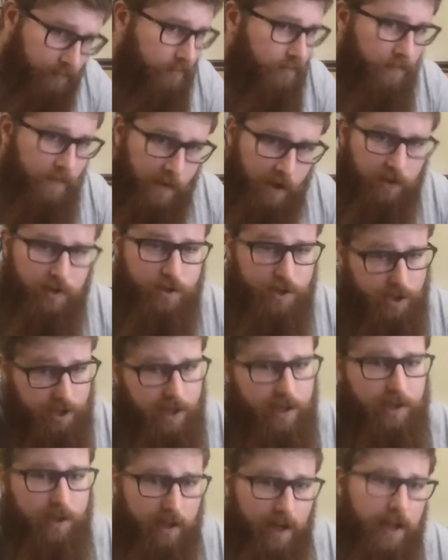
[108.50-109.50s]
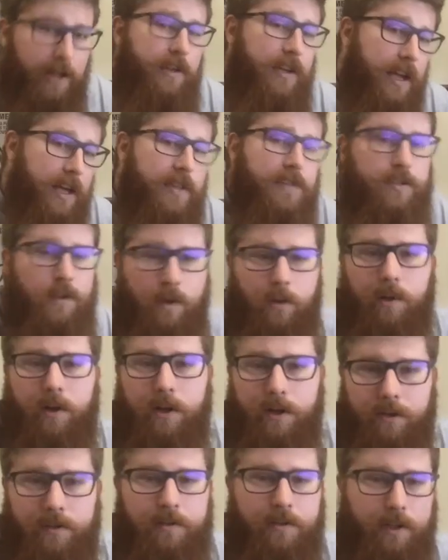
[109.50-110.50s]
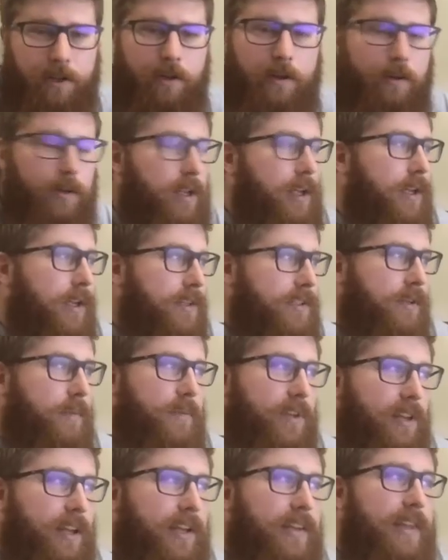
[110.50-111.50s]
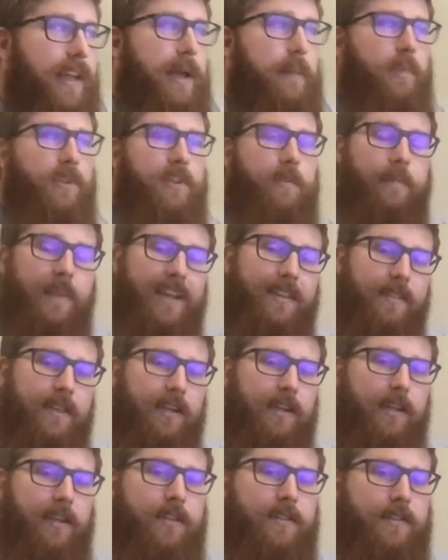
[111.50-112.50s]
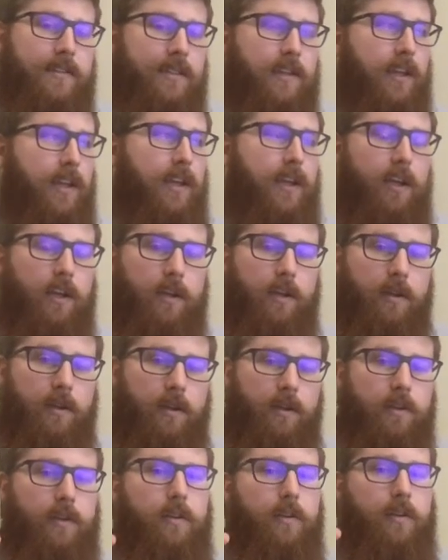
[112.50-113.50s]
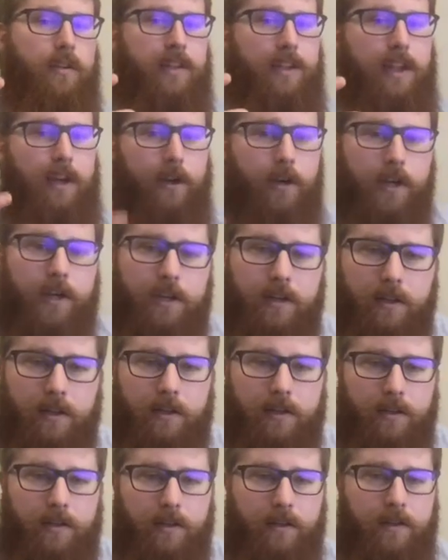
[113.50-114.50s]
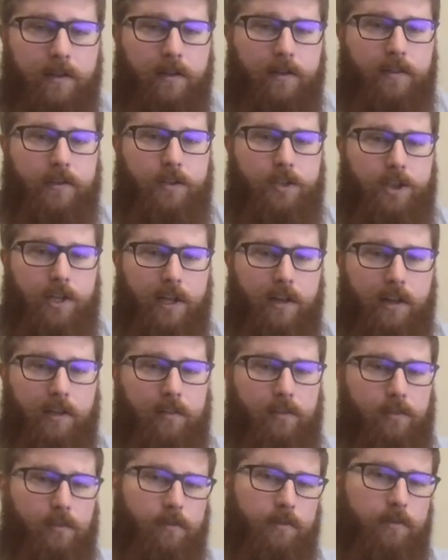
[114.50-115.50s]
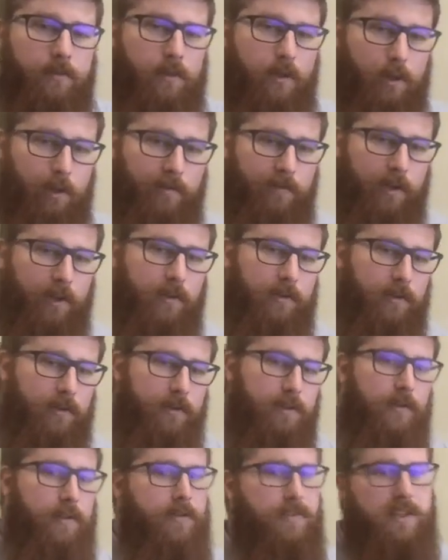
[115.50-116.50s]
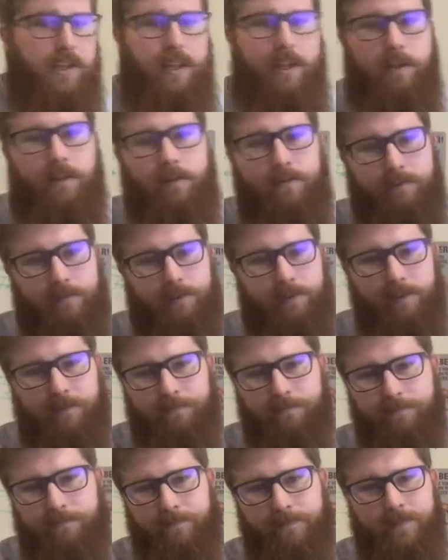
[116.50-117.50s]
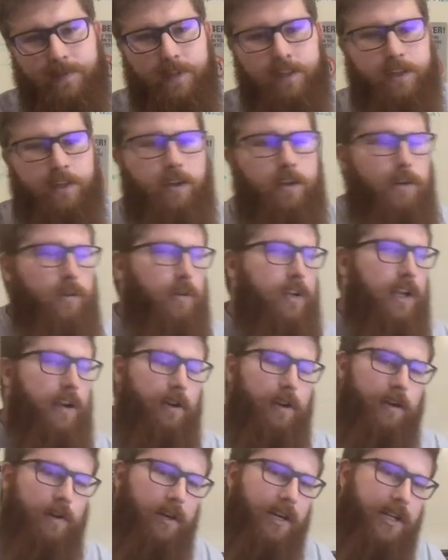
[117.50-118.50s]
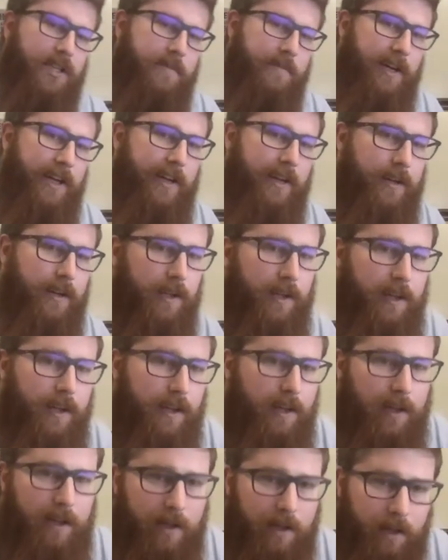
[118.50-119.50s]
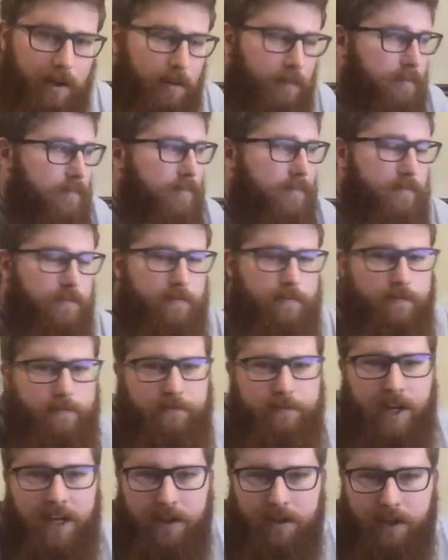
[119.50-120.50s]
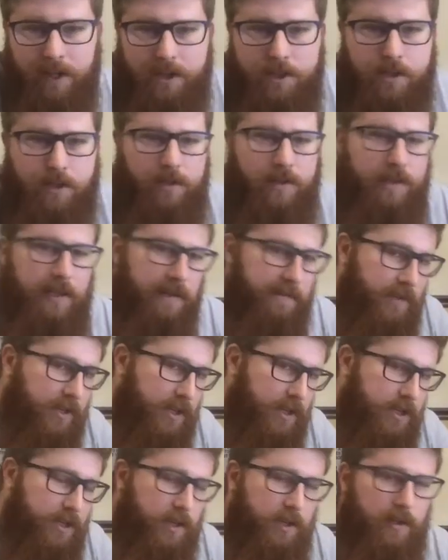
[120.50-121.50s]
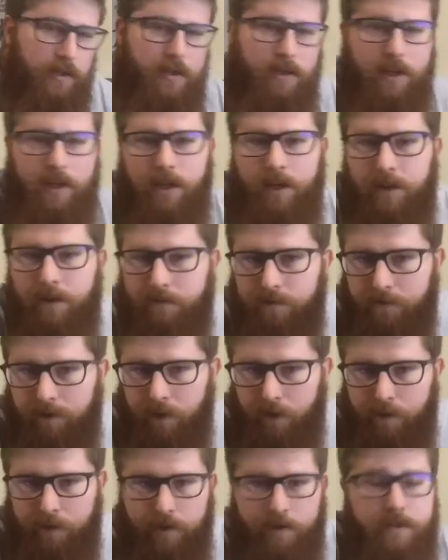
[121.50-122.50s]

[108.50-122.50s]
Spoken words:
They'll just shake your head, yes, go on, something like that. But the main thing is carry the shell over. Say, carry across my violation definition, voters,